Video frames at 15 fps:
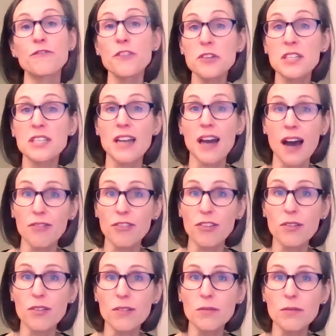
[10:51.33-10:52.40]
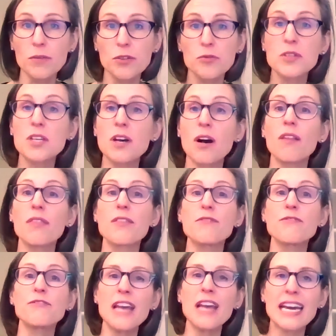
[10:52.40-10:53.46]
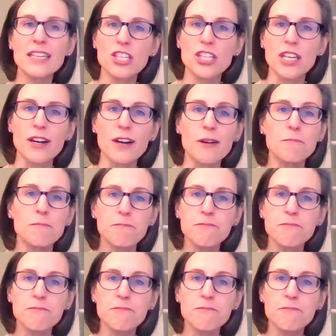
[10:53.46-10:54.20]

first novel, which was called The Flat Share.